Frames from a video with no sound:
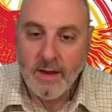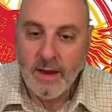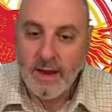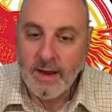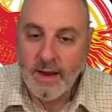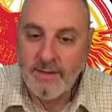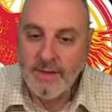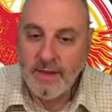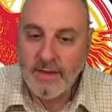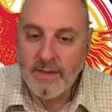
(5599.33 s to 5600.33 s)
I, I
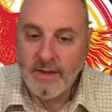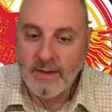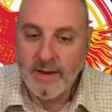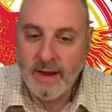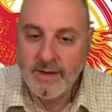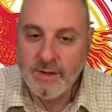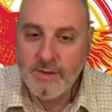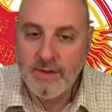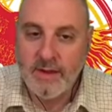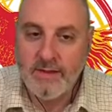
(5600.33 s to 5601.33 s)
think that I do
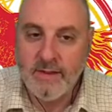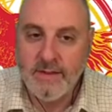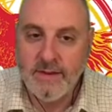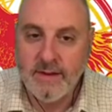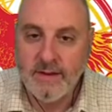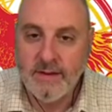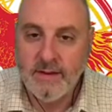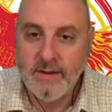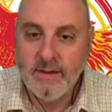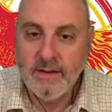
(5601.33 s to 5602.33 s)
think that the
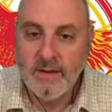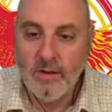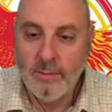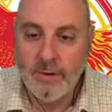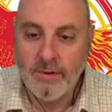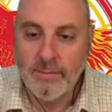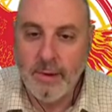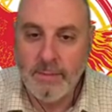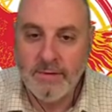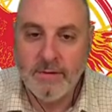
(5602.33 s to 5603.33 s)
Longbeards
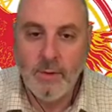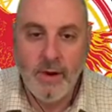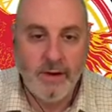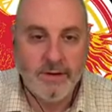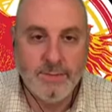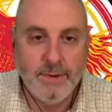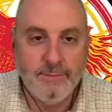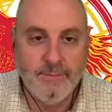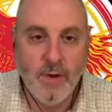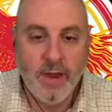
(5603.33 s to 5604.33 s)
might be squatters, but
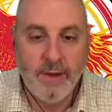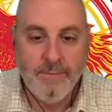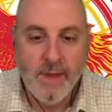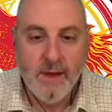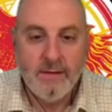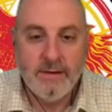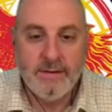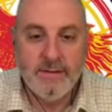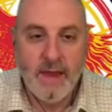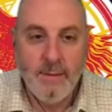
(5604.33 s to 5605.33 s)
okay.
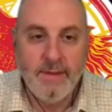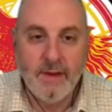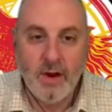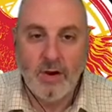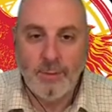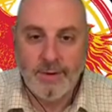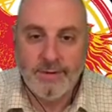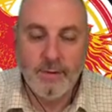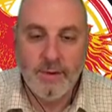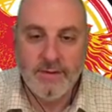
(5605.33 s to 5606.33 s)
Let's. I mean, the current
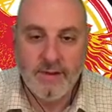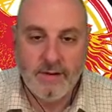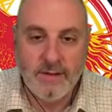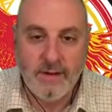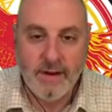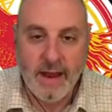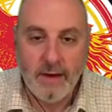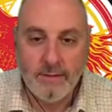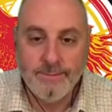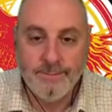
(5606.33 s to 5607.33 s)
ones, the ones that are in there now.